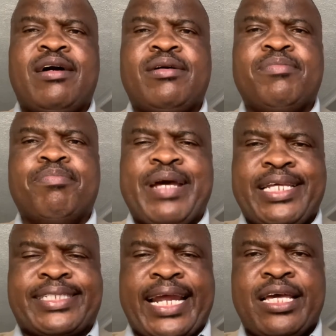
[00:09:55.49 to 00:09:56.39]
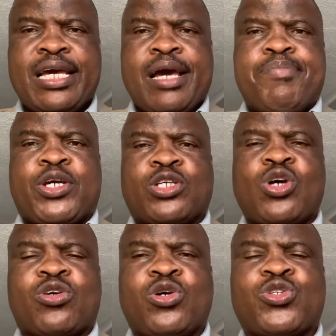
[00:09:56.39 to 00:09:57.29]
ministry, because
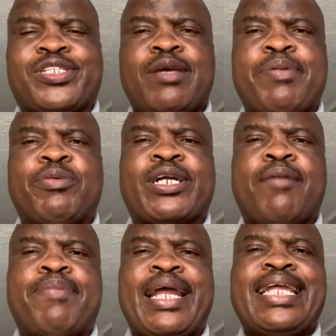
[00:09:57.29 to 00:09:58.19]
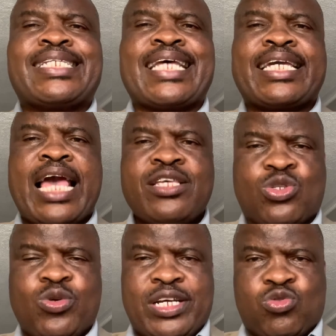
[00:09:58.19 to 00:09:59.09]
you're going to see people rebellious against
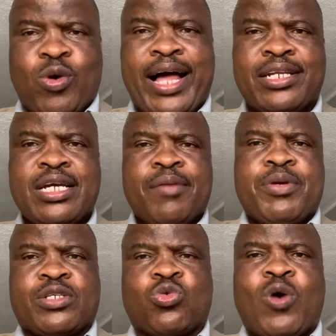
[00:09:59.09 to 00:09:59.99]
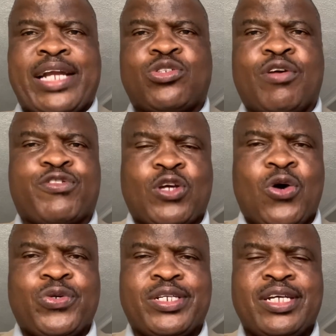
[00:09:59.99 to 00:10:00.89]
you as well. Because what you have
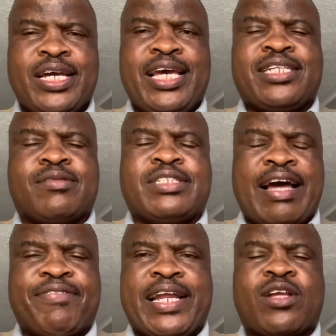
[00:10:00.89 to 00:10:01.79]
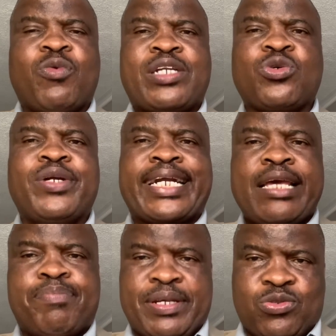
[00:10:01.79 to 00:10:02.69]
sown is definitely what you will
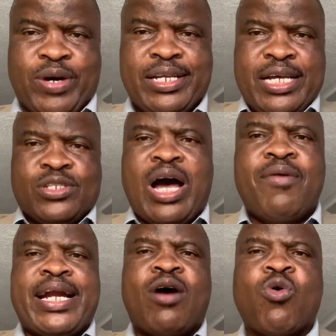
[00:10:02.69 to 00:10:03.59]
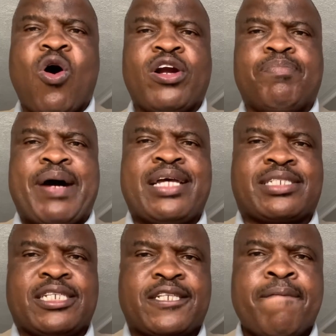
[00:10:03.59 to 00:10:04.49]
reap as well. So I to warn
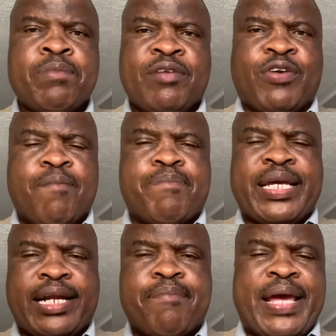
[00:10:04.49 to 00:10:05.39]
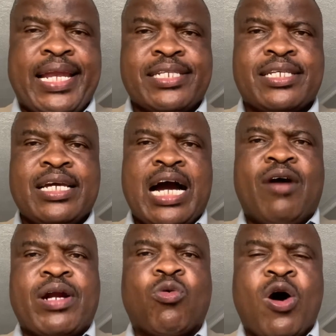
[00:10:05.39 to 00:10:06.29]
pastors from being rebellious. I
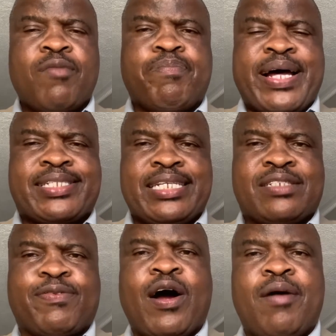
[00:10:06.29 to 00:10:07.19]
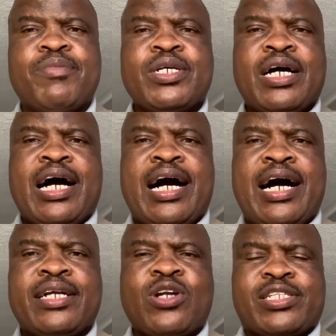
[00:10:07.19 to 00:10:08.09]
want to warn pastors from
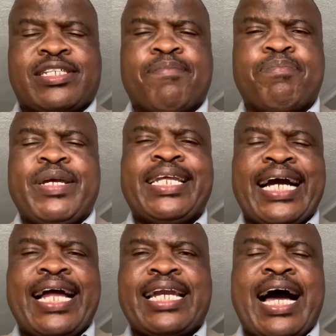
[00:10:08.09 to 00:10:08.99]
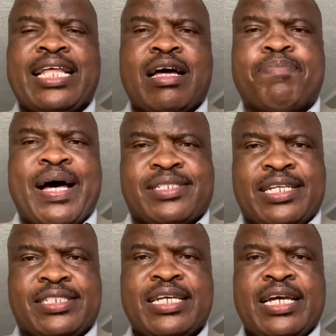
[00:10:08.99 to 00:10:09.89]
not submitting under other
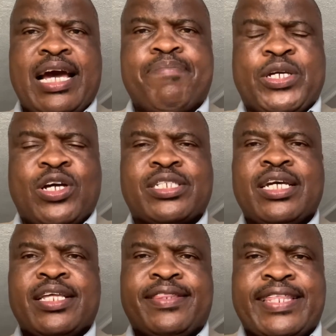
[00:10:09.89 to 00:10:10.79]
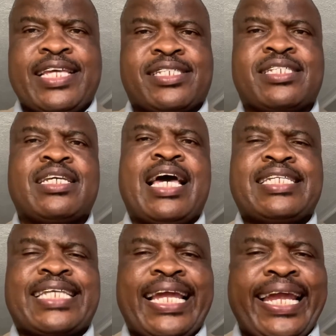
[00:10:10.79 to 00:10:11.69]
pastors, because this,
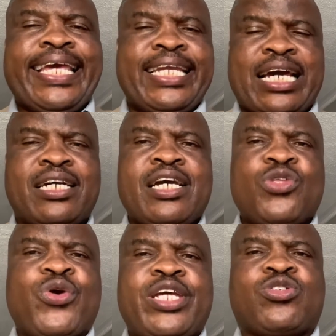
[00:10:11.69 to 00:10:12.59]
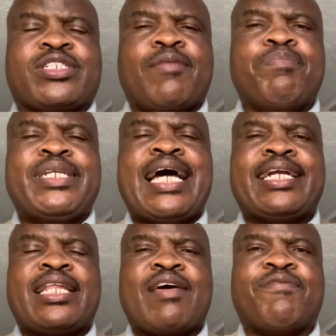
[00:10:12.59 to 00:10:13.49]
as a leader, you need to submit
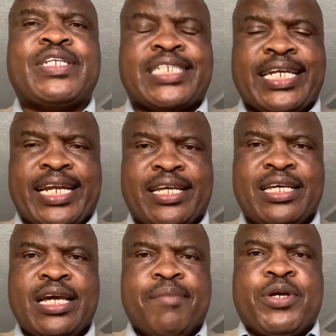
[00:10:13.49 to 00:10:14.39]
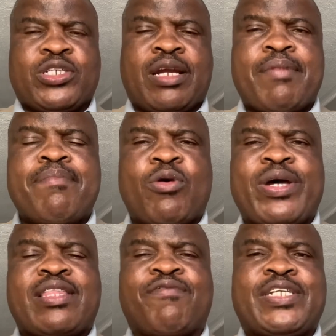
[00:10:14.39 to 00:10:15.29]
under the visionary. Because remember, when
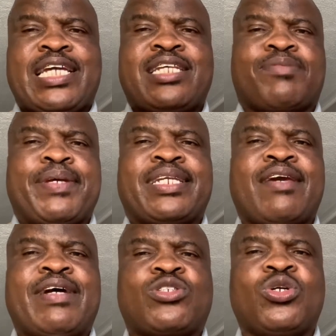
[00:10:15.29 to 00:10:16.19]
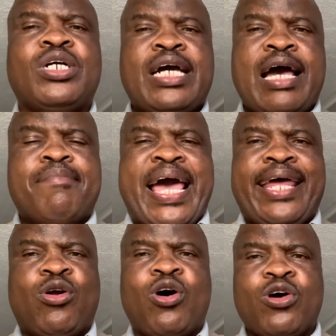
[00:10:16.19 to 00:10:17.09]
the vision has been given to a man
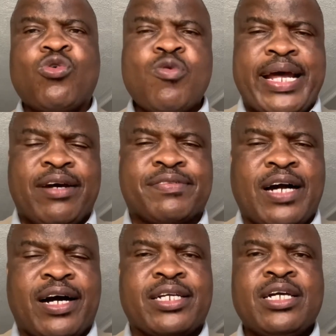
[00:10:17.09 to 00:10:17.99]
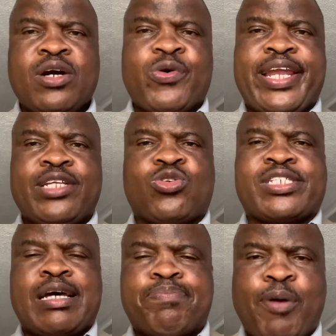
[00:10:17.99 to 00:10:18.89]
or a woman of God, we need to
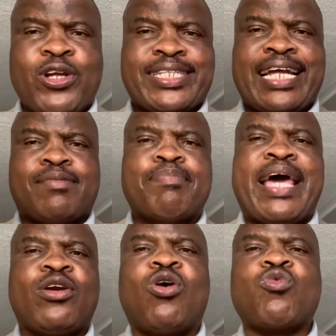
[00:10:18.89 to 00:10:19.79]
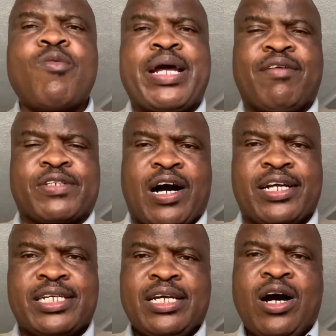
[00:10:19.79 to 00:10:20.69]
support that man or woman of
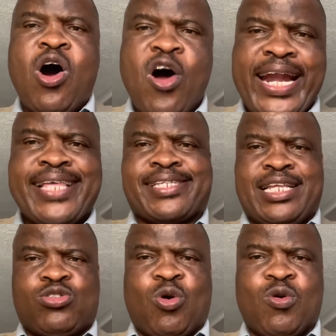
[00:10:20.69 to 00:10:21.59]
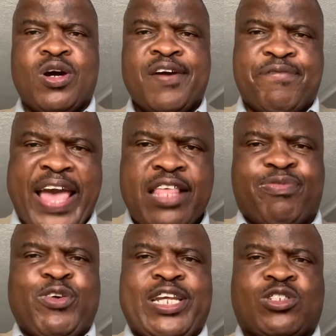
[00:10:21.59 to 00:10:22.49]
God honestly so,
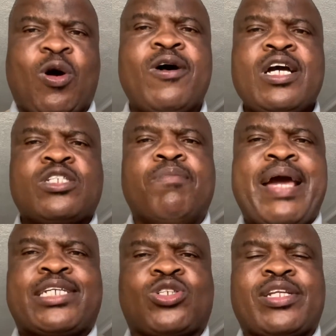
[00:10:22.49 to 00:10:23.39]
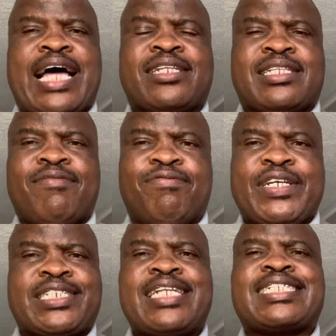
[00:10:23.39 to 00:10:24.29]
faithfully so, to make sure that the
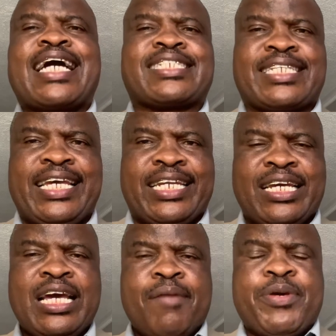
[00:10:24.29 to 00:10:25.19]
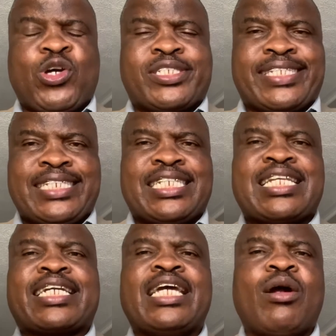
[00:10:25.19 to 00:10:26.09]
vision succeed, because this is
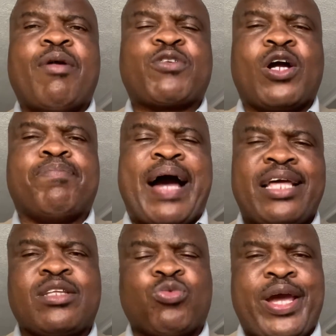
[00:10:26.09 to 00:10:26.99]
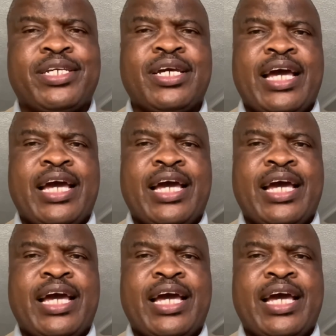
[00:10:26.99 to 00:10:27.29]
a kingdom of God, by the way.